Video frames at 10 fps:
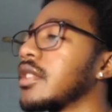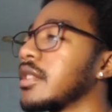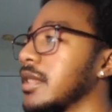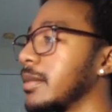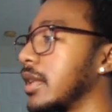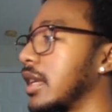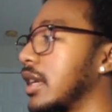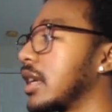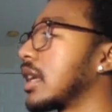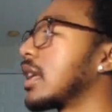ain't supposed to be here.
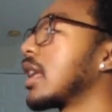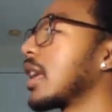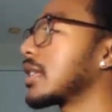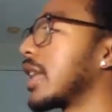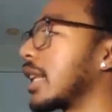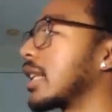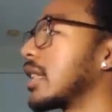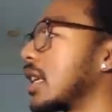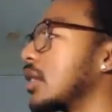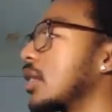Exactly,
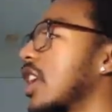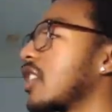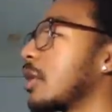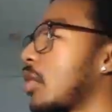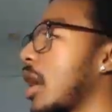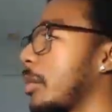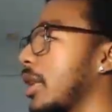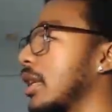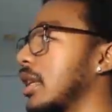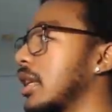thank you. Get off my
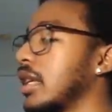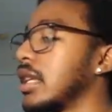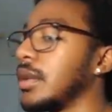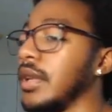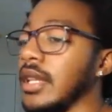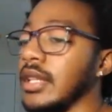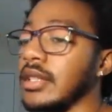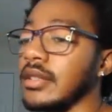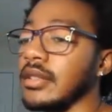property, you idiot.